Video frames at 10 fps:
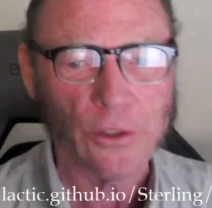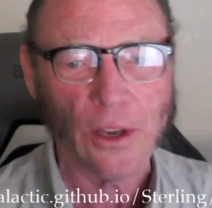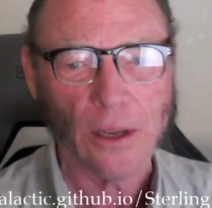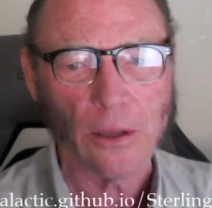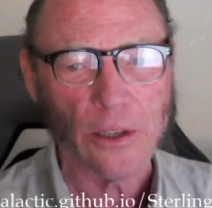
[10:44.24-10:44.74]

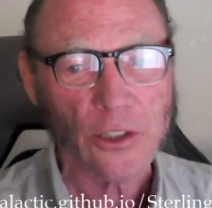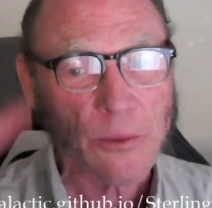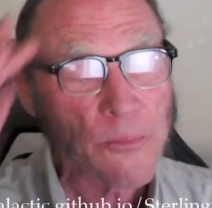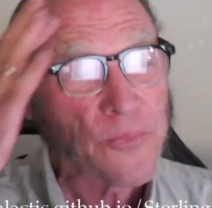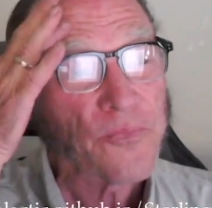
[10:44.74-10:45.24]
English.
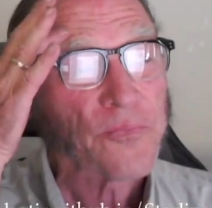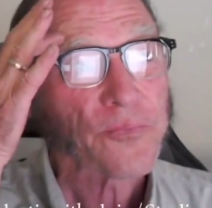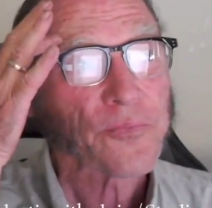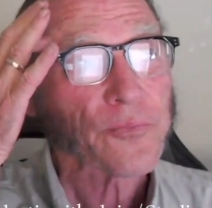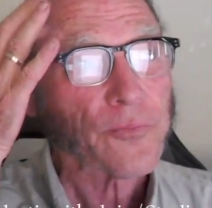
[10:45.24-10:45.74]

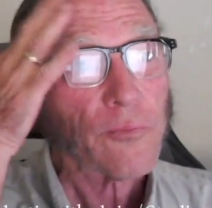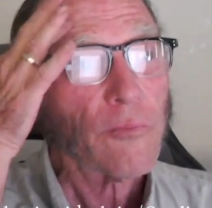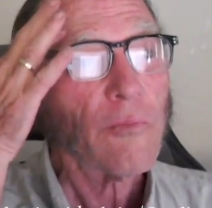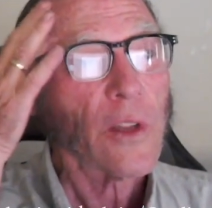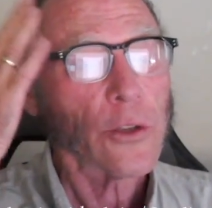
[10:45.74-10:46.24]

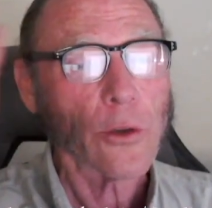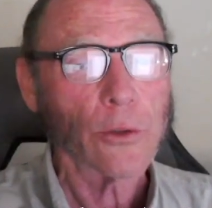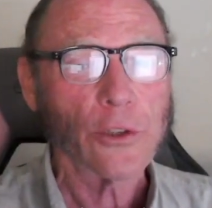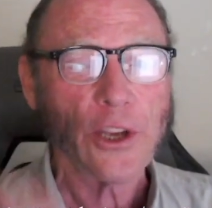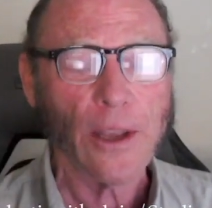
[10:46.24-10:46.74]
So,
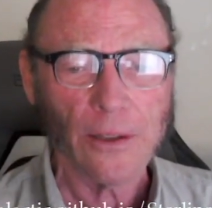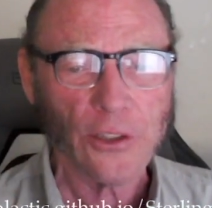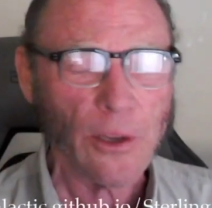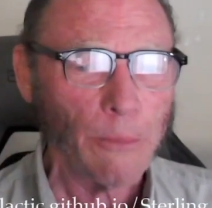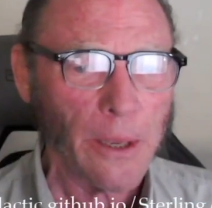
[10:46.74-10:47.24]
and
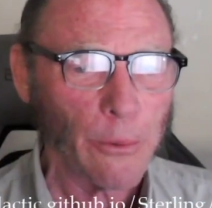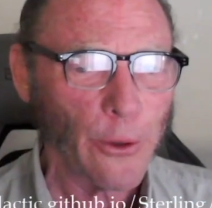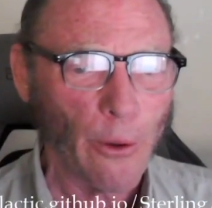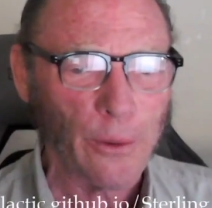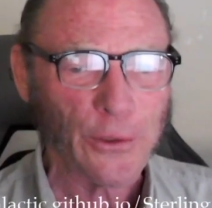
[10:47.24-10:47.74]
some people,
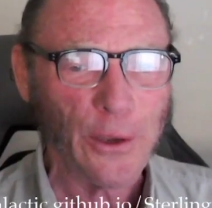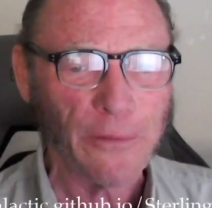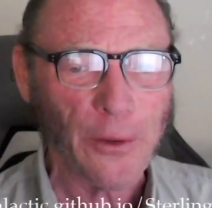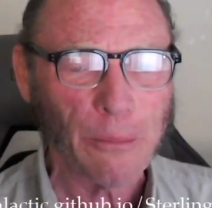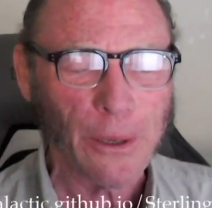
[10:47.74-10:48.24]
you always give
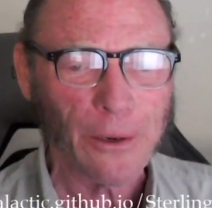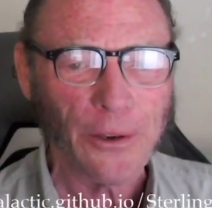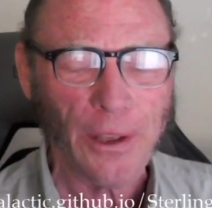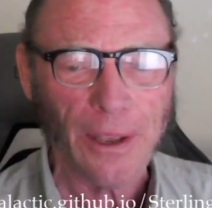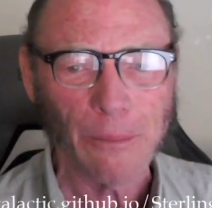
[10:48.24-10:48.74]
their middle
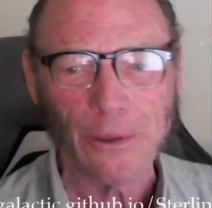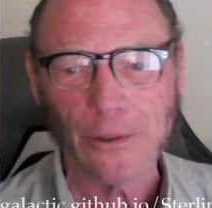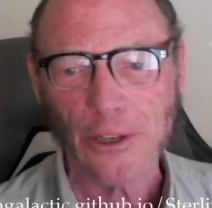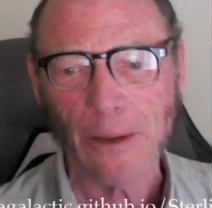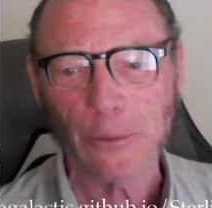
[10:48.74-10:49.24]
name, and
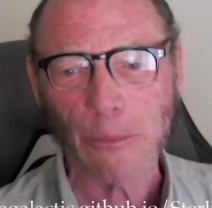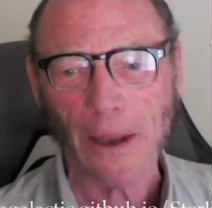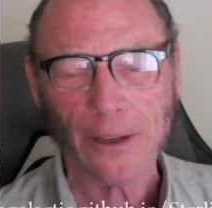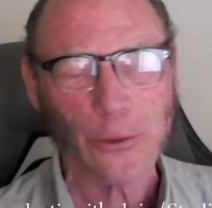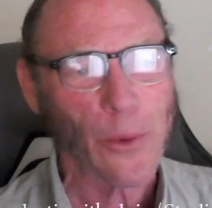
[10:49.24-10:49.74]
James
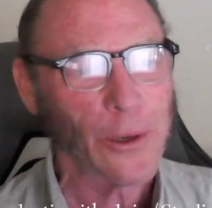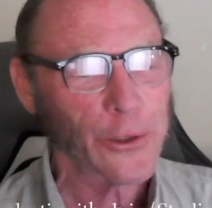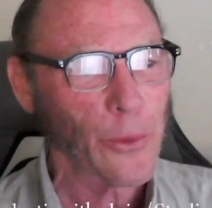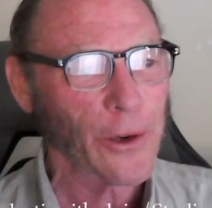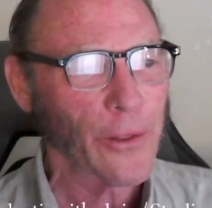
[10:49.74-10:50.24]
Maxwell is
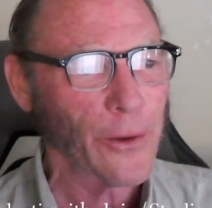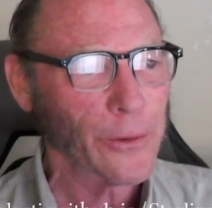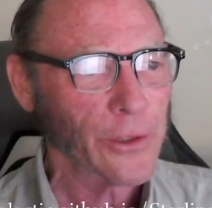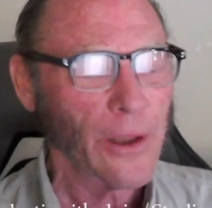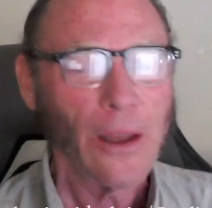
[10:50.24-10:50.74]
one of those.